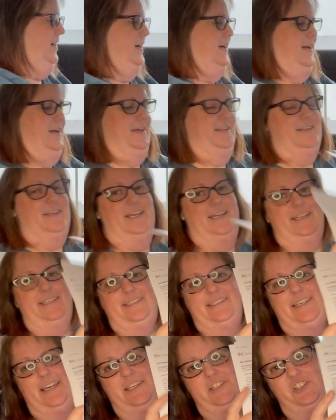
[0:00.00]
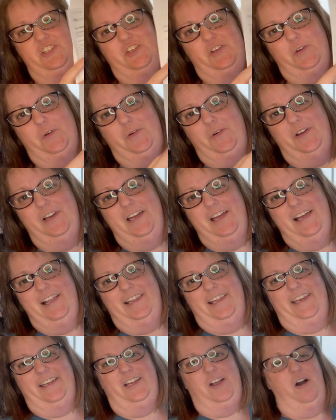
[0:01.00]
and they sent you
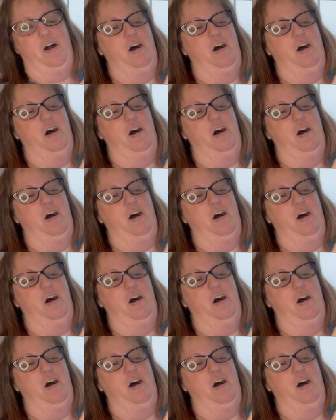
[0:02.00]
like